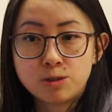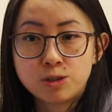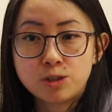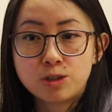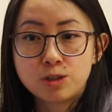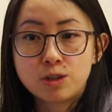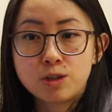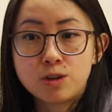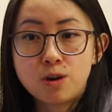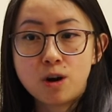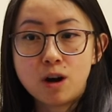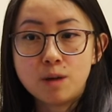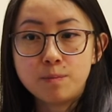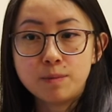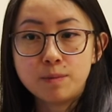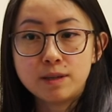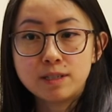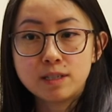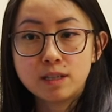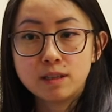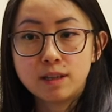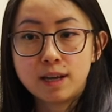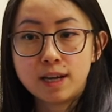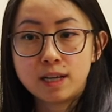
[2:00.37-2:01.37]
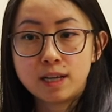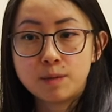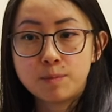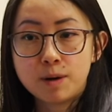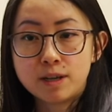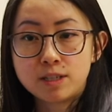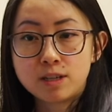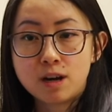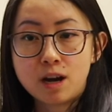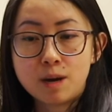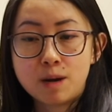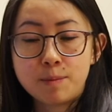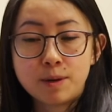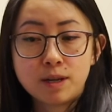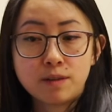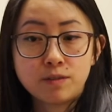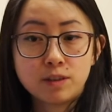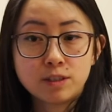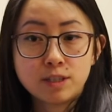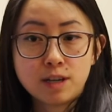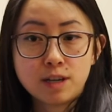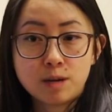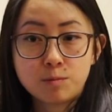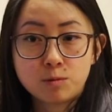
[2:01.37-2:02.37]
should not be delayed by timing of
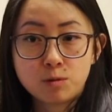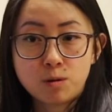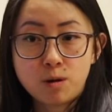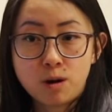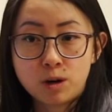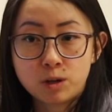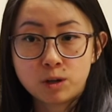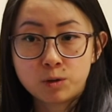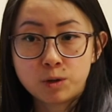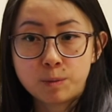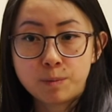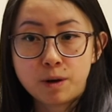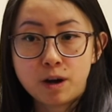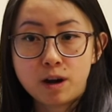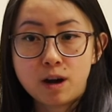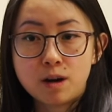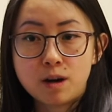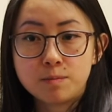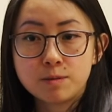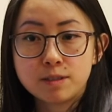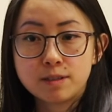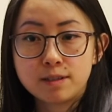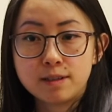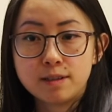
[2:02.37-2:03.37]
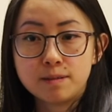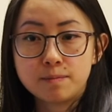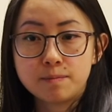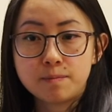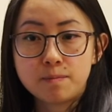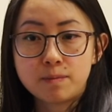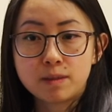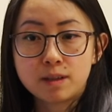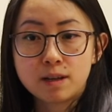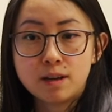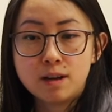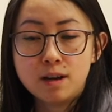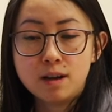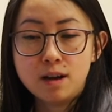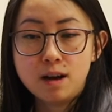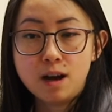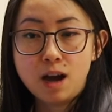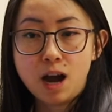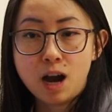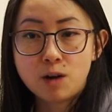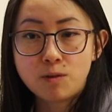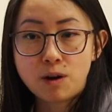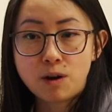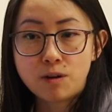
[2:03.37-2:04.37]
the temporal artery biopsy.
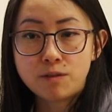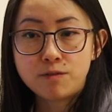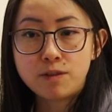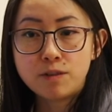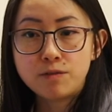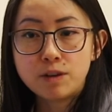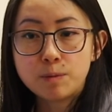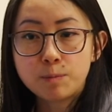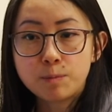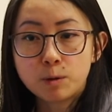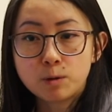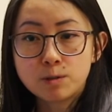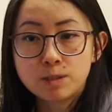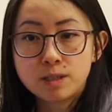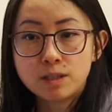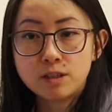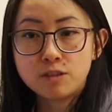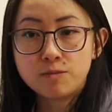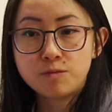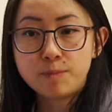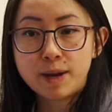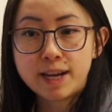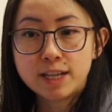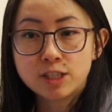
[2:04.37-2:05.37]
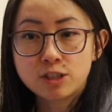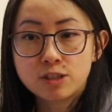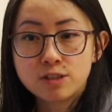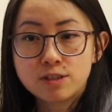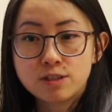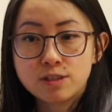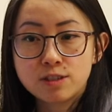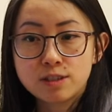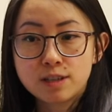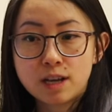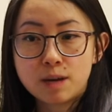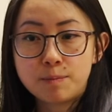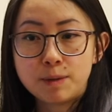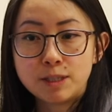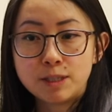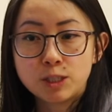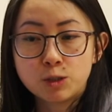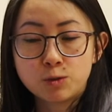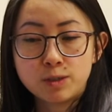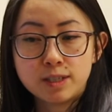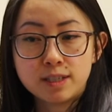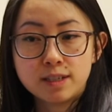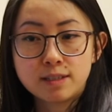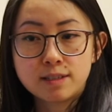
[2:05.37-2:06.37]
Around 50% of patients can be
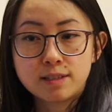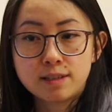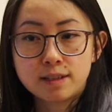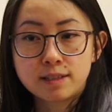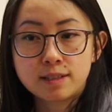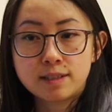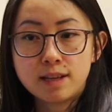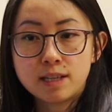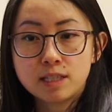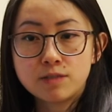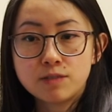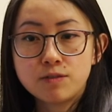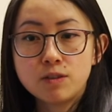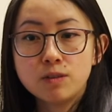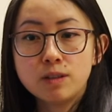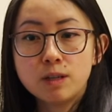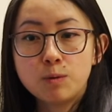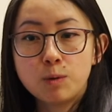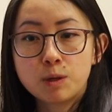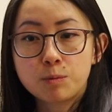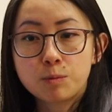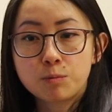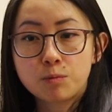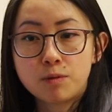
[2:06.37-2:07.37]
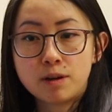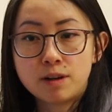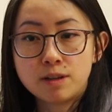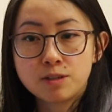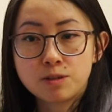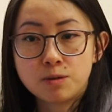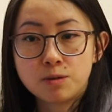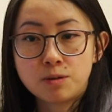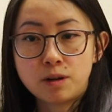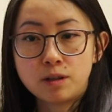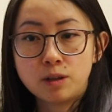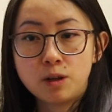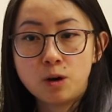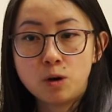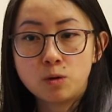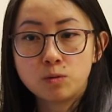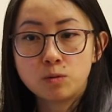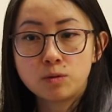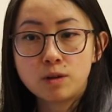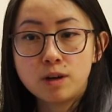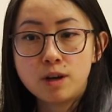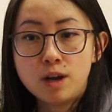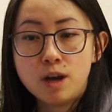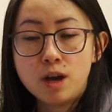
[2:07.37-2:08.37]
treated successfully with prednisone
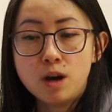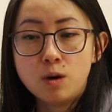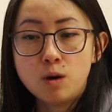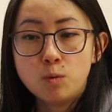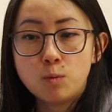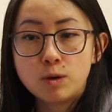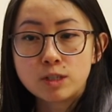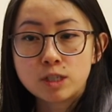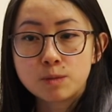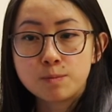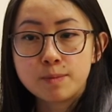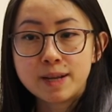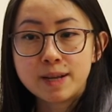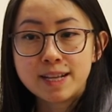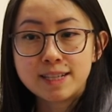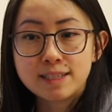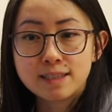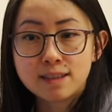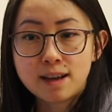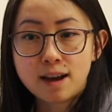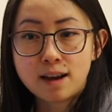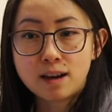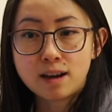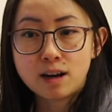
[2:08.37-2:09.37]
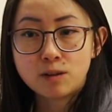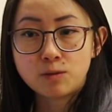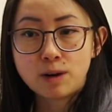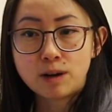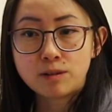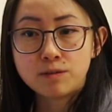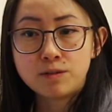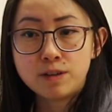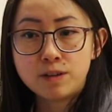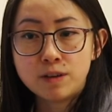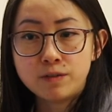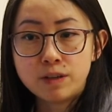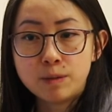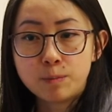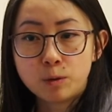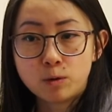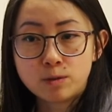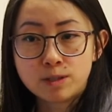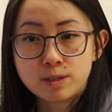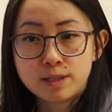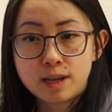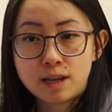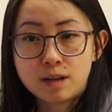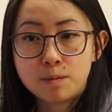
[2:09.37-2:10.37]
alone, which means that around
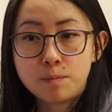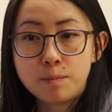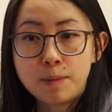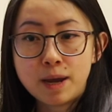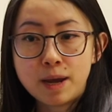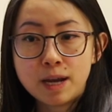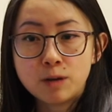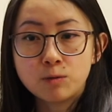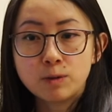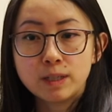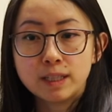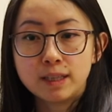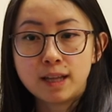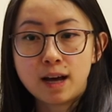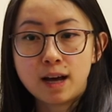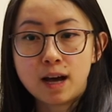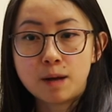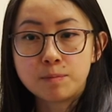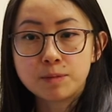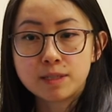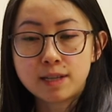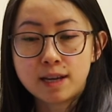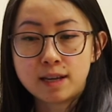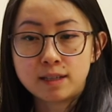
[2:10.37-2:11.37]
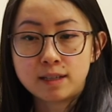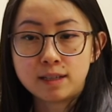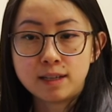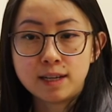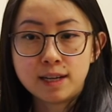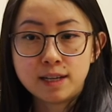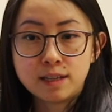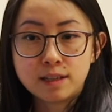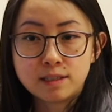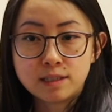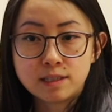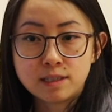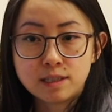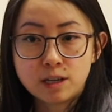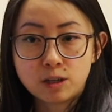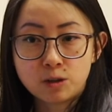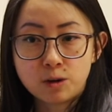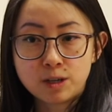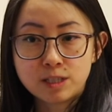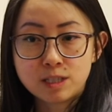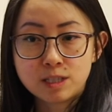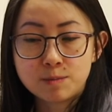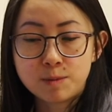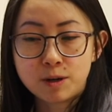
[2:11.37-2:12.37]
50% may relapse and need a
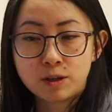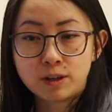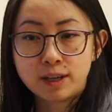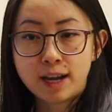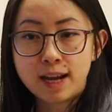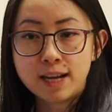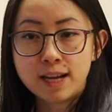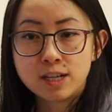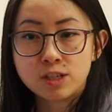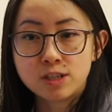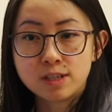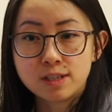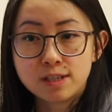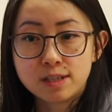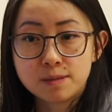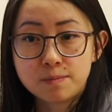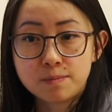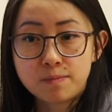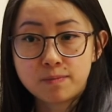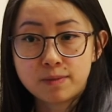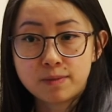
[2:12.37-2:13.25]
steroid-sparing agent.